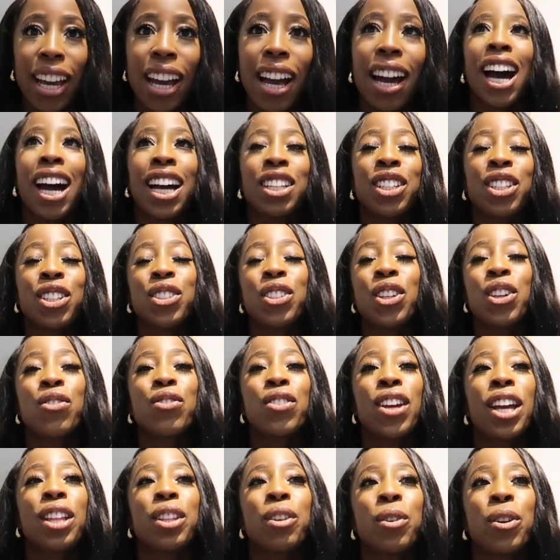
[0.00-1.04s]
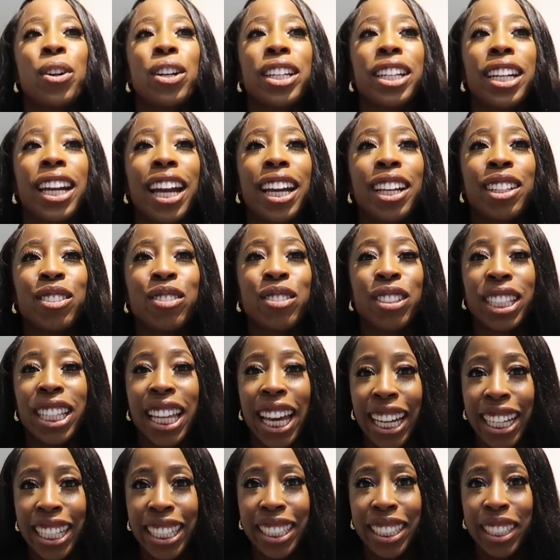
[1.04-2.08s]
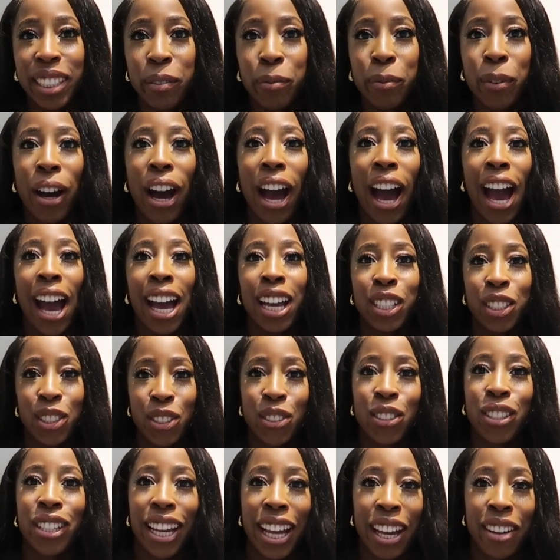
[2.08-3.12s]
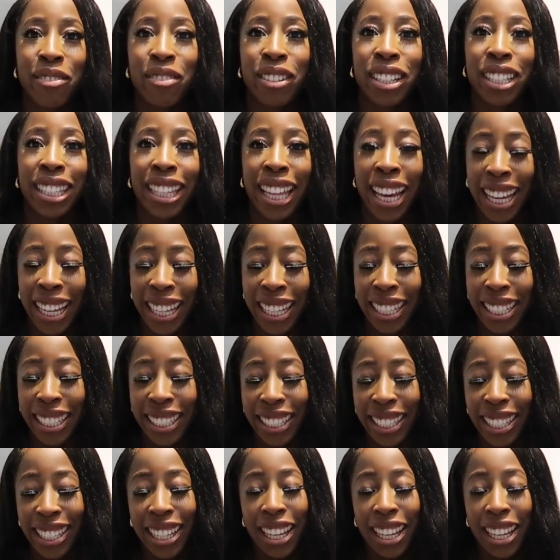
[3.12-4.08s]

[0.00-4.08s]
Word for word: I don't know if anyone can relate, but I sure can relate.